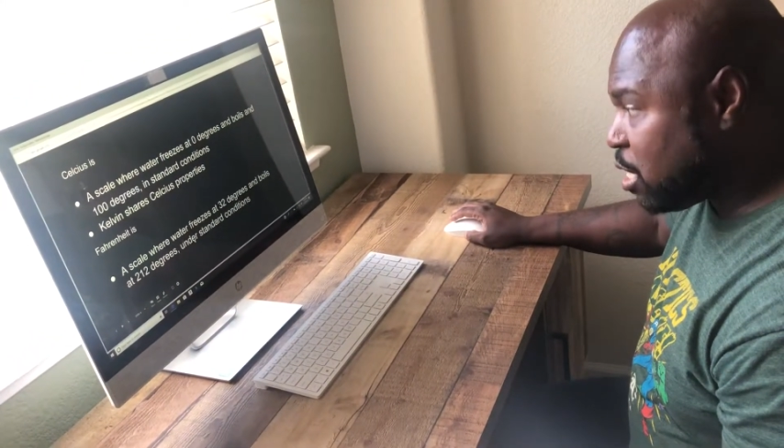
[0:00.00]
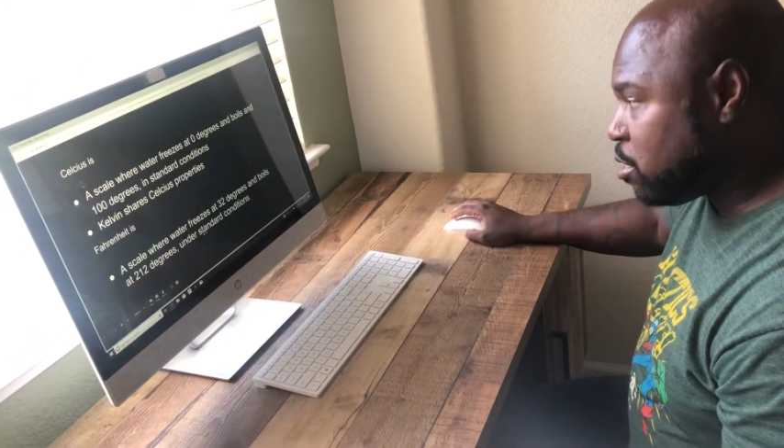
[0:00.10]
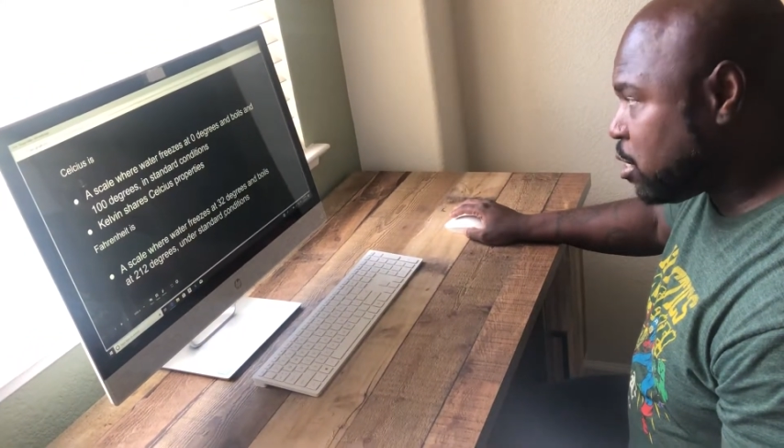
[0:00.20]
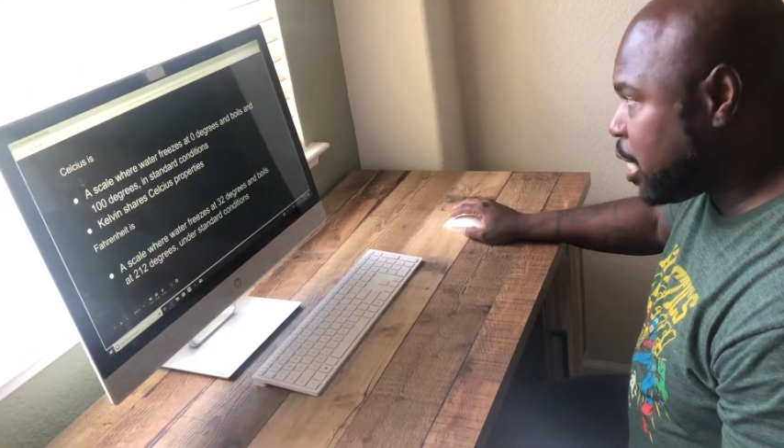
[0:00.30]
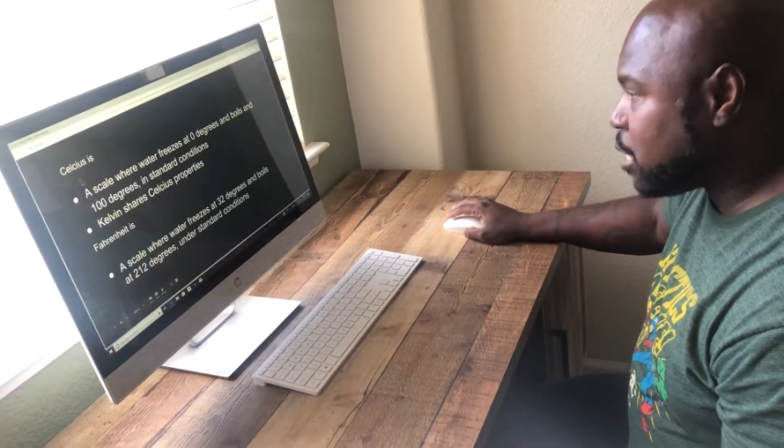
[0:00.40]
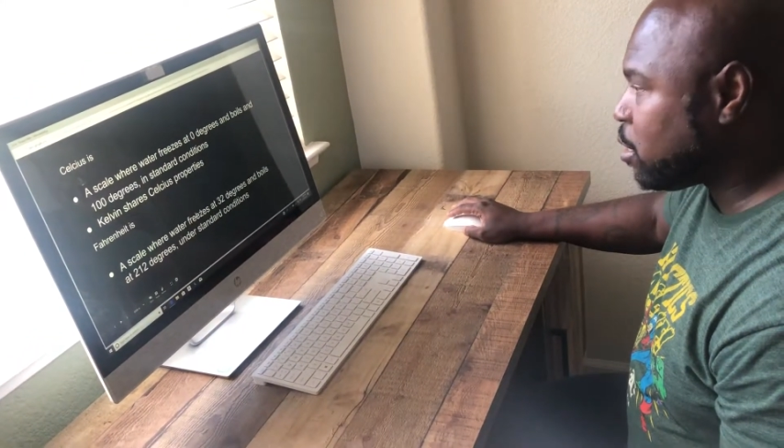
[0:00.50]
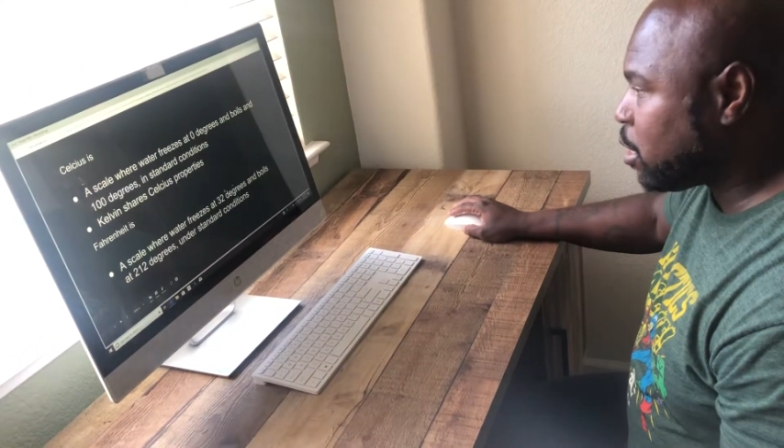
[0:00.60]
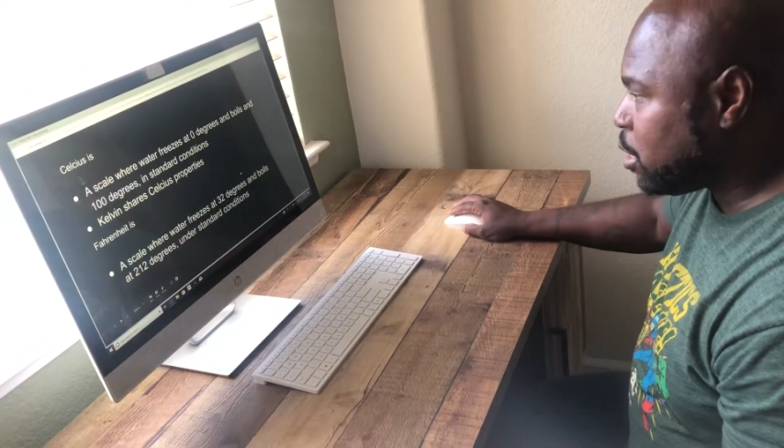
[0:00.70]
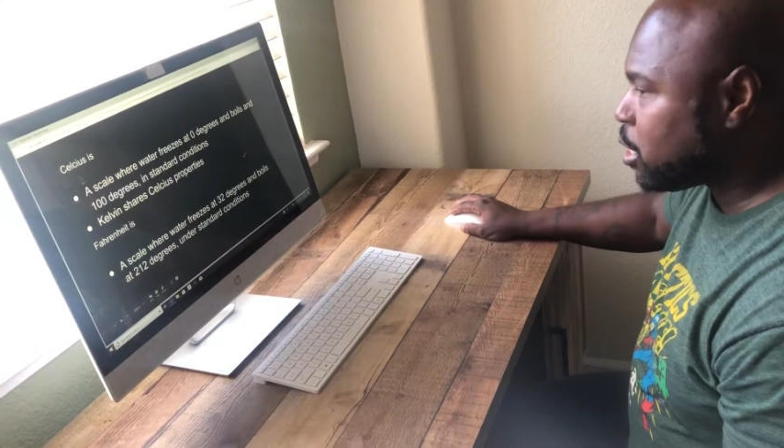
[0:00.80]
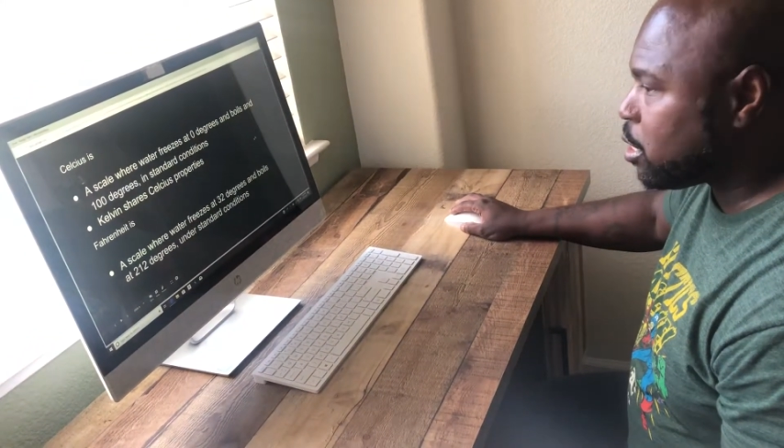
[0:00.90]
under standard
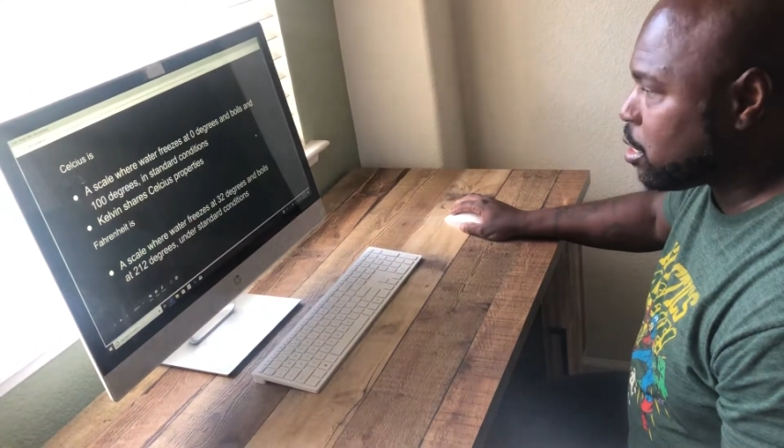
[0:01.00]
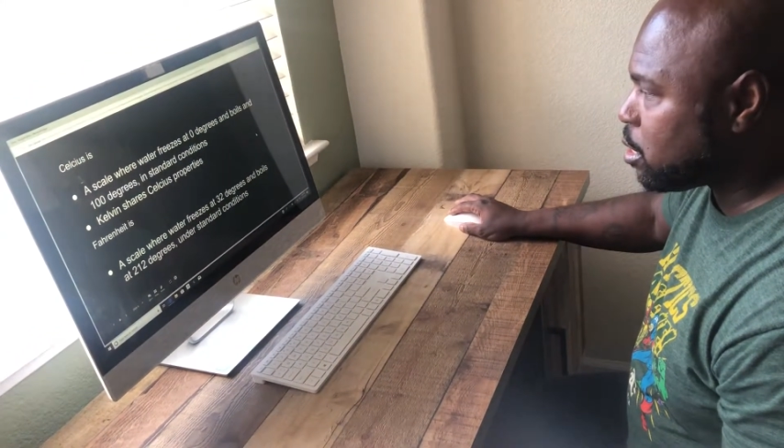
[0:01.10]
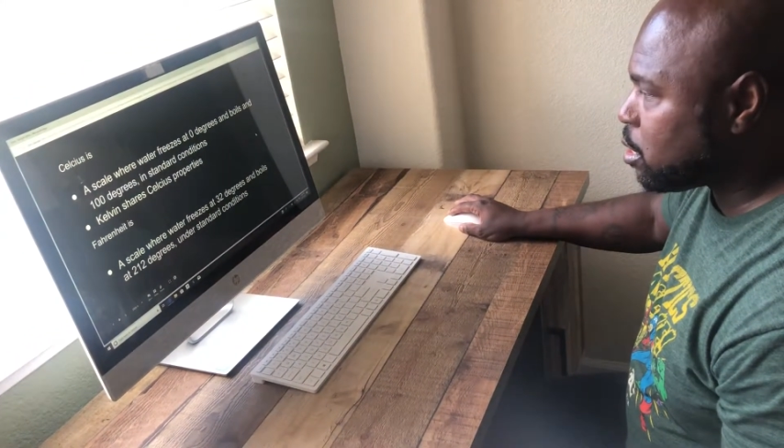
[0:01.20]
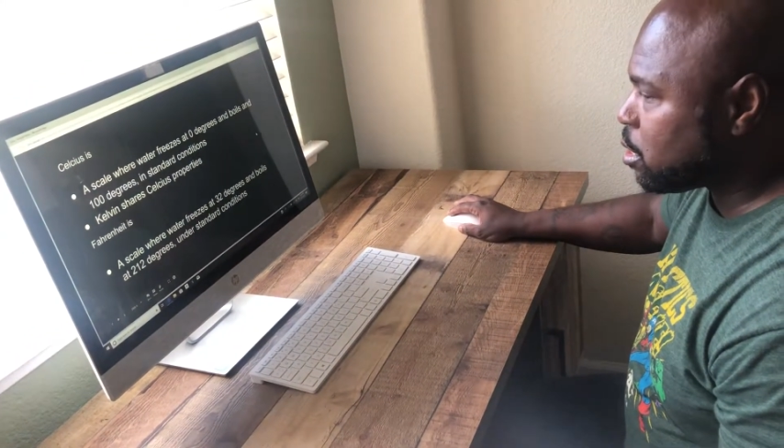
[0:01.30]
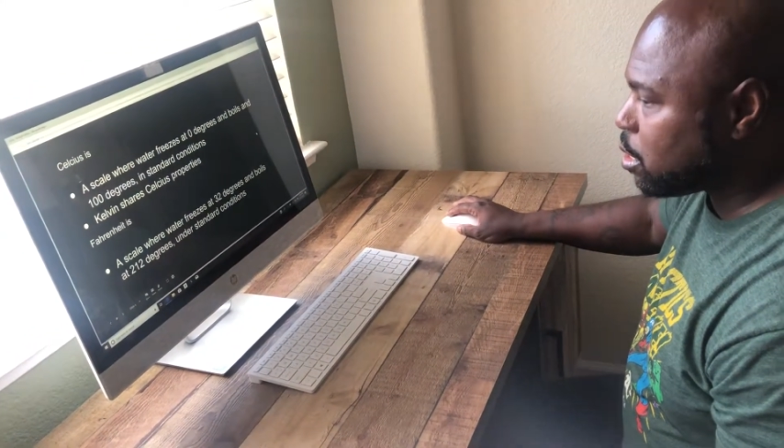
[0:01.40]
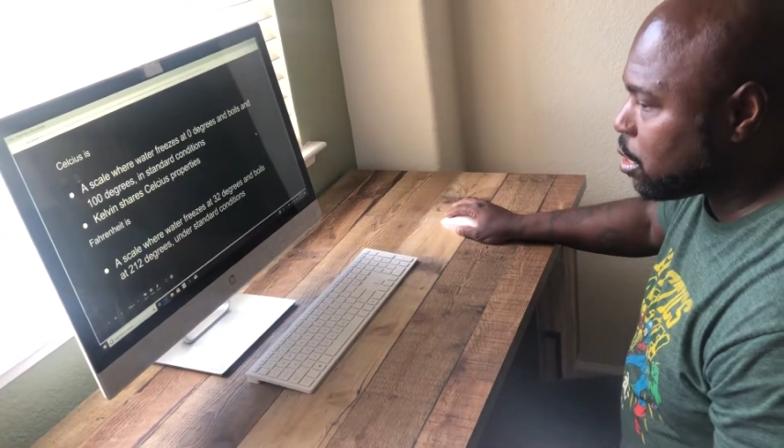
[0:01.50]
conditions.